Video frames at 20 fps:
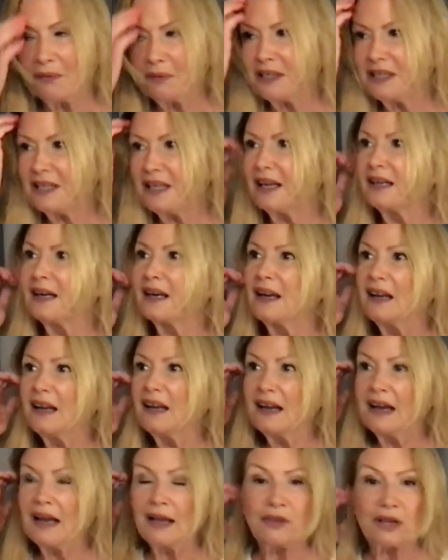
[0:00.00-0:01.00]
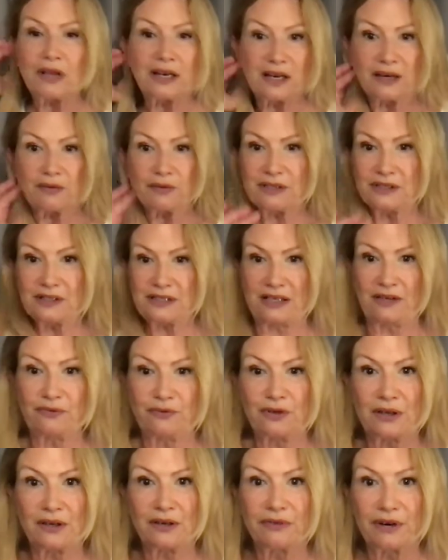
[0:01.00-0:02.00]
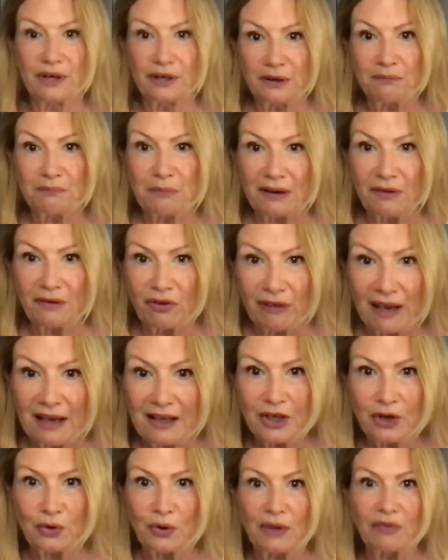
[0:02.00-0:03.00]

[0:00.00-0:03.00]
and then I received a very big thank you.